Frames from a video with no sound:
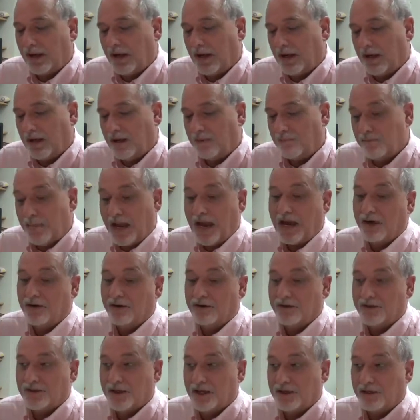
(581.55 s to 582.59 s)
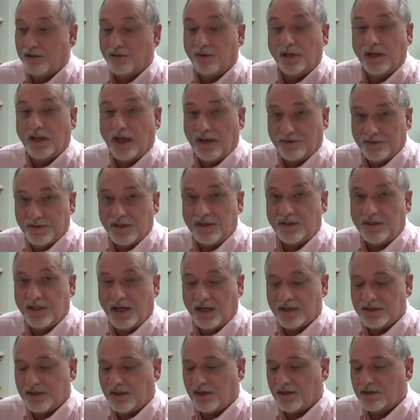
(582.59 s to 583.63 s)
and it matters, and you can have
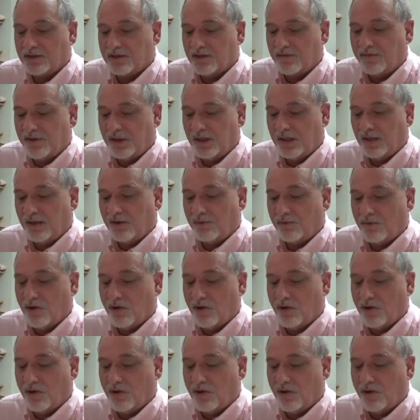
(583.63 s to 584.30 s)
syntax errors if you get it